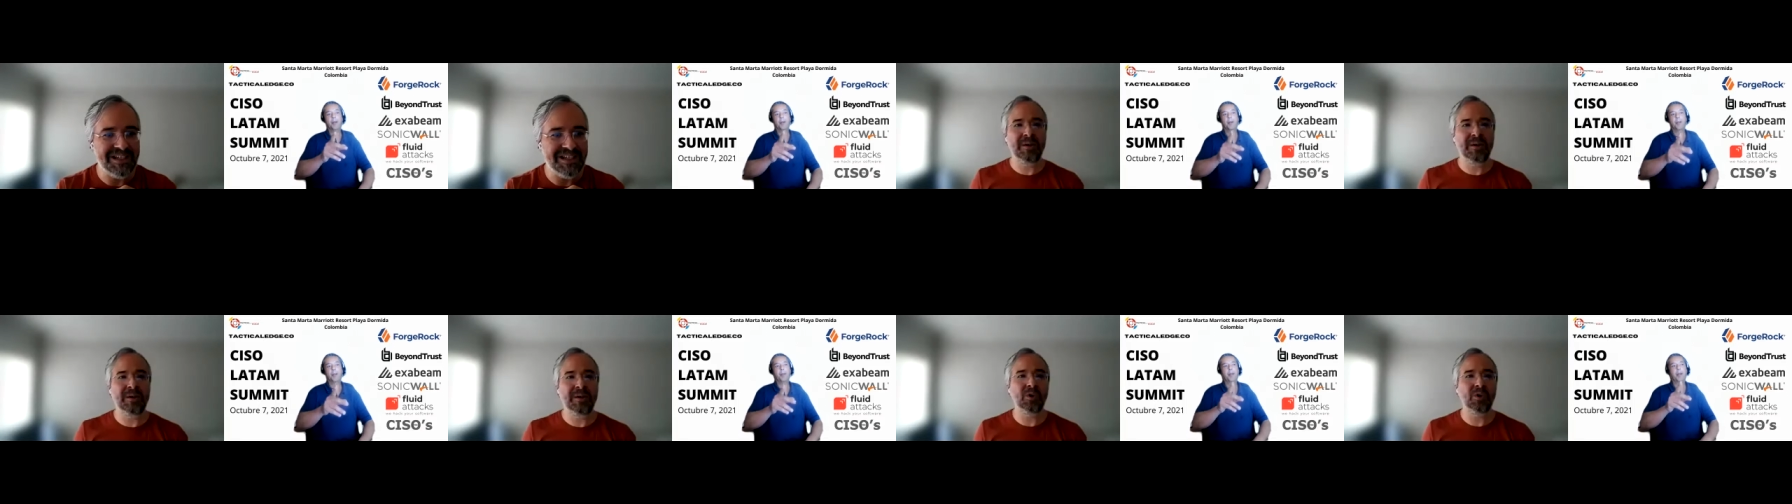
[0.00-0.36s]

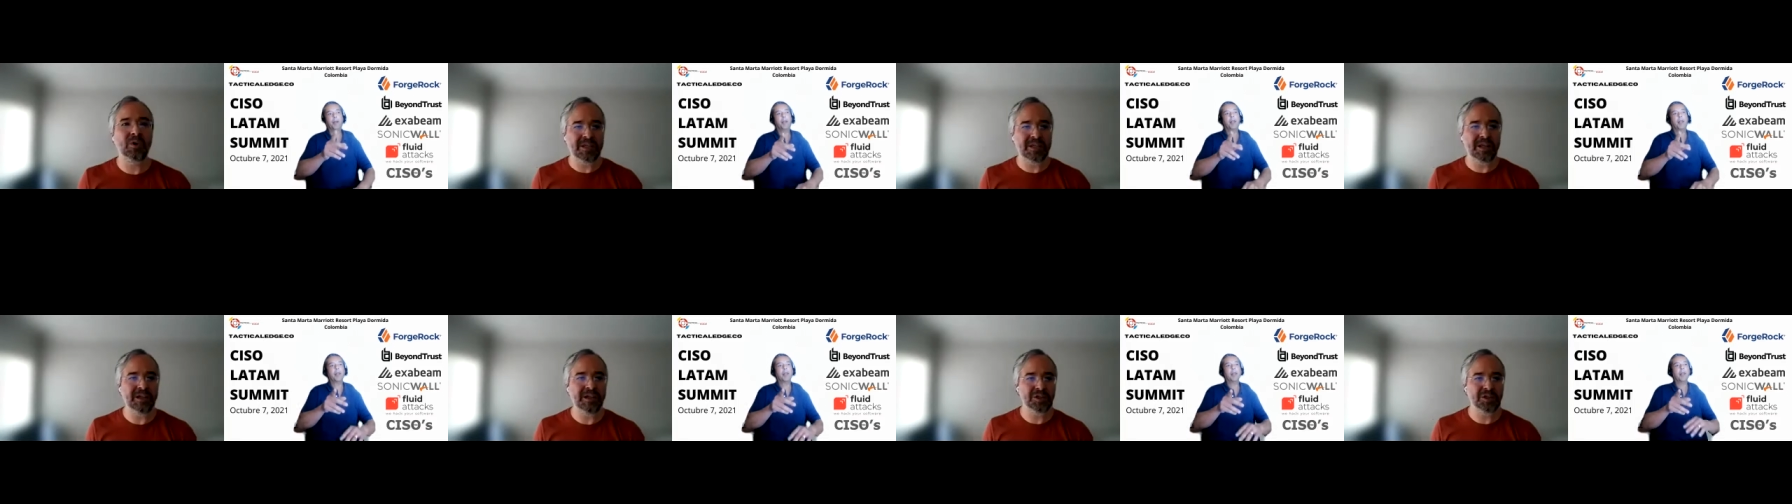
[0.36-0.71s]
to
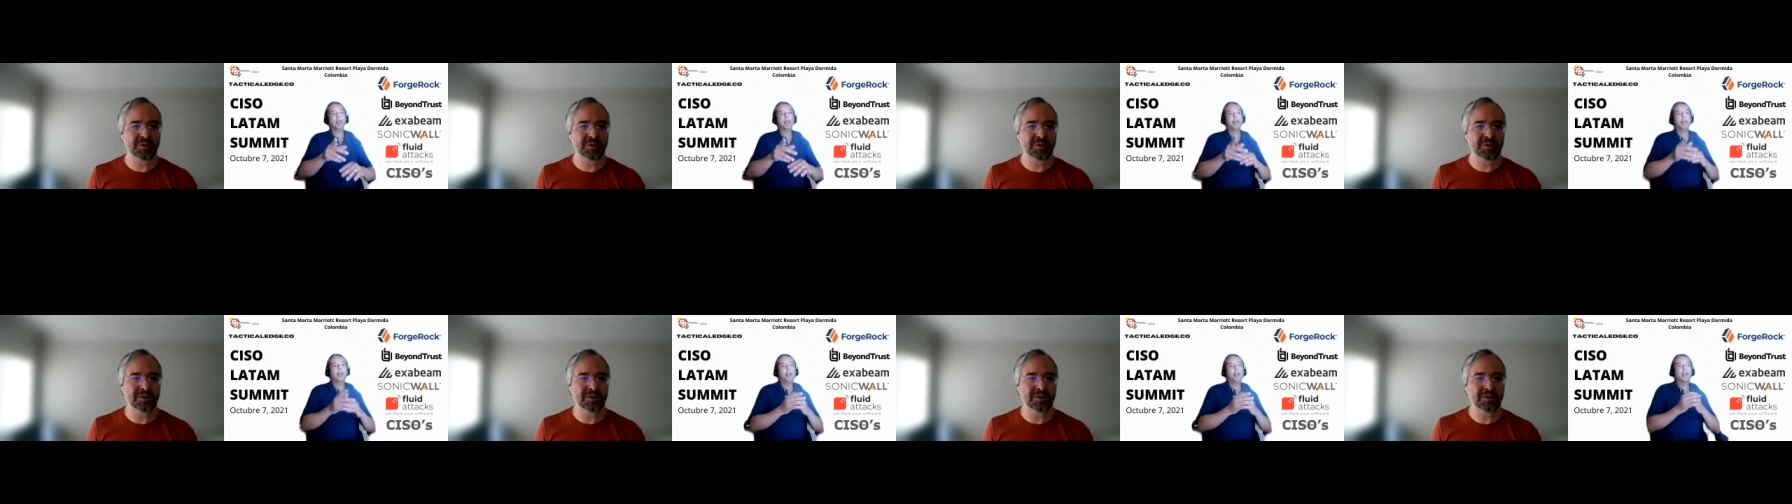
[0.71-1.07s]
something more
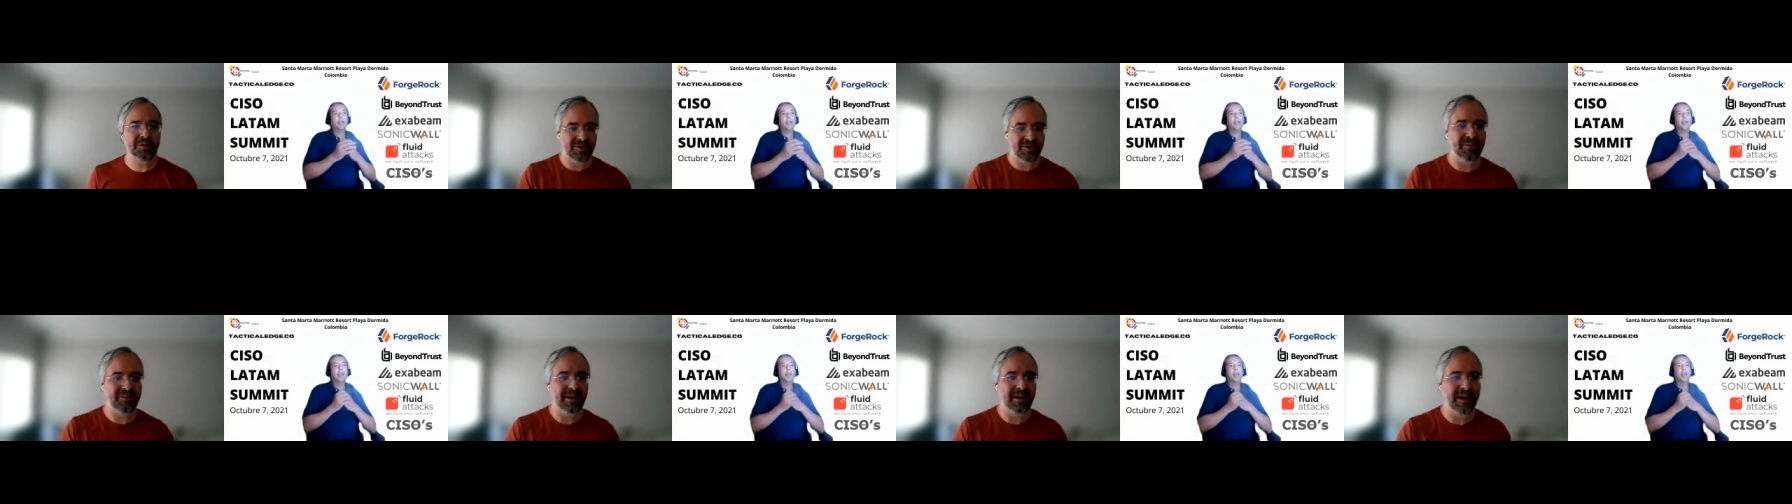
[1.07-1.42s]
tangible
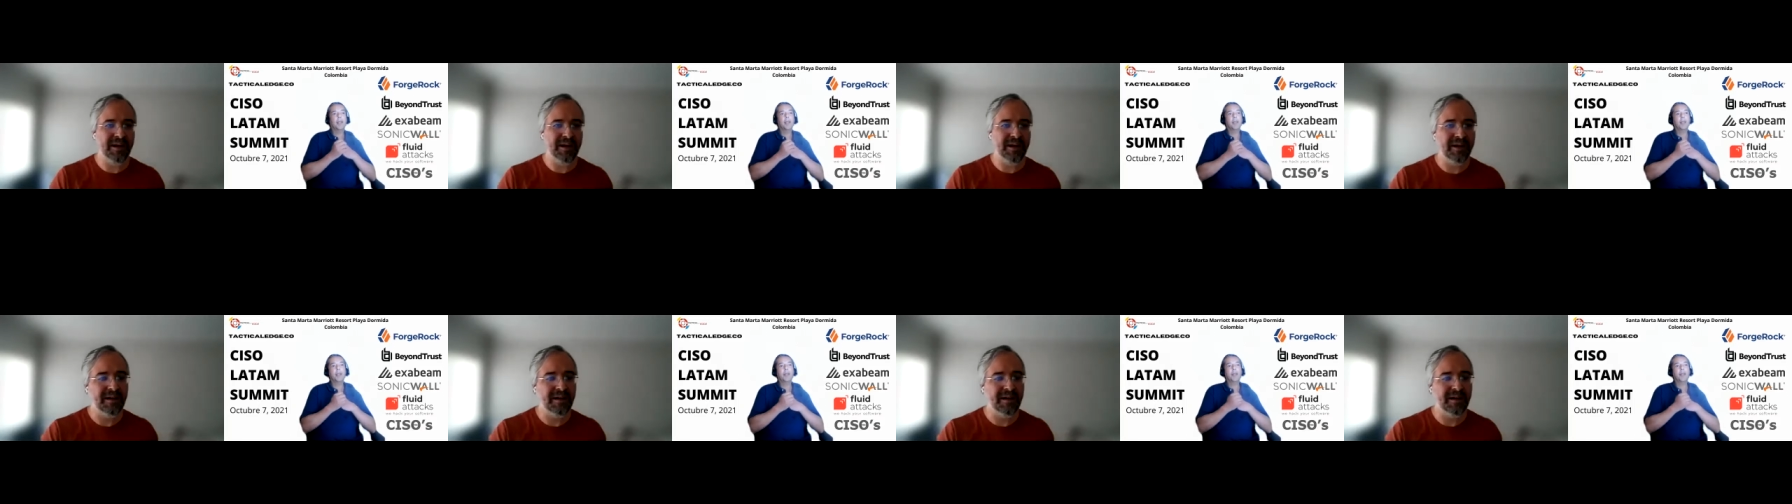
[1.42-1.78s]
and more
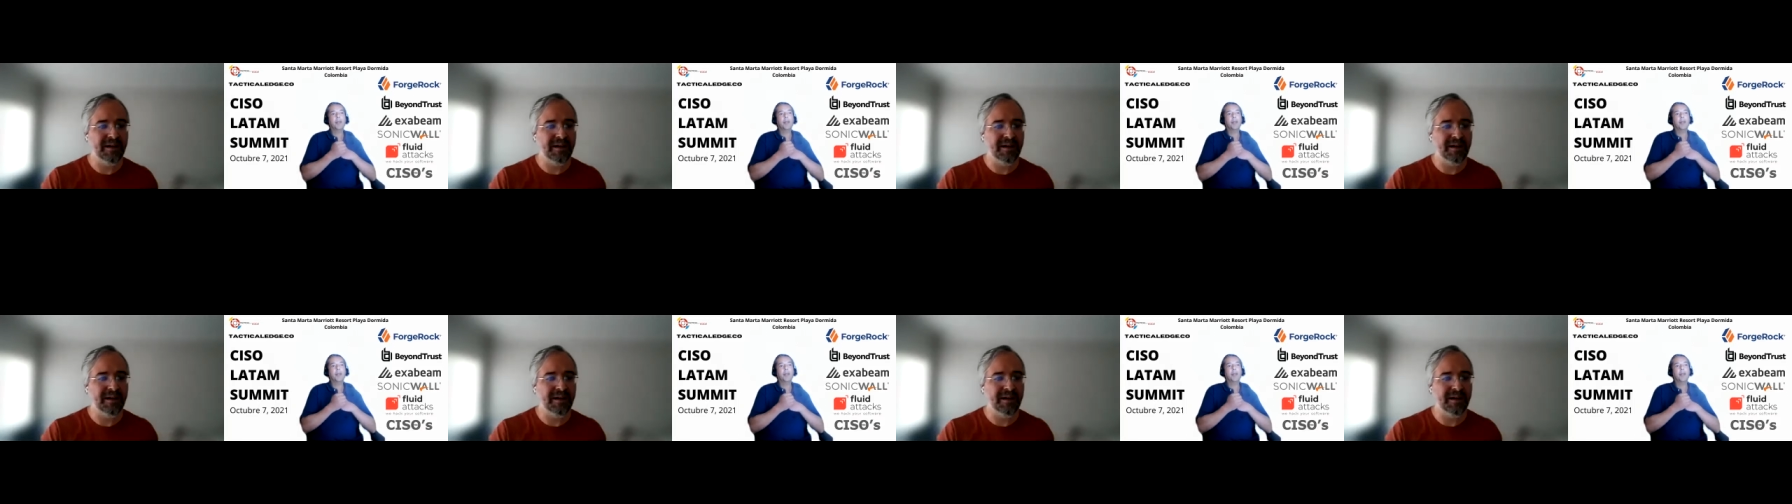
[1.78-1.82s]
automatic.